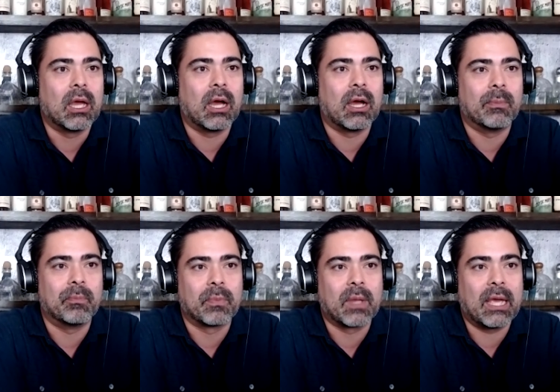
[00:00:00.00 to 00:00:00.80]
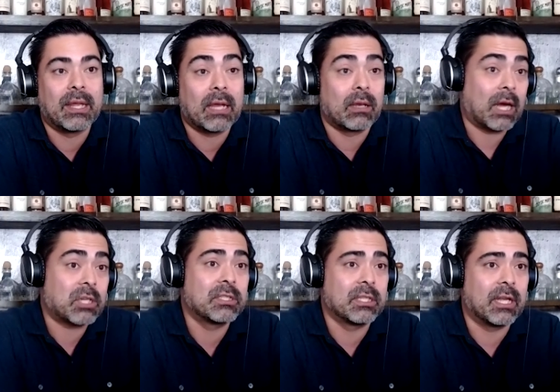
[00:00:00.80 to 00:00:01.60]
Um, and that
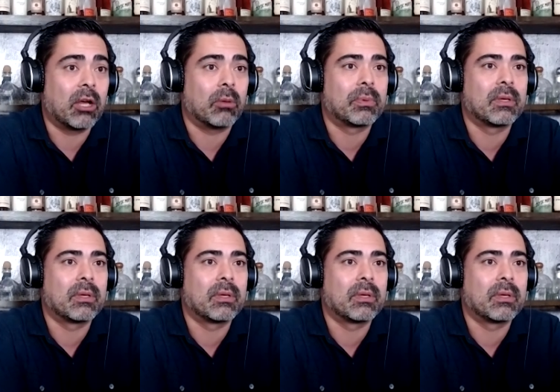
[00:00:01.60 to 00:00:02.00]
actually did help.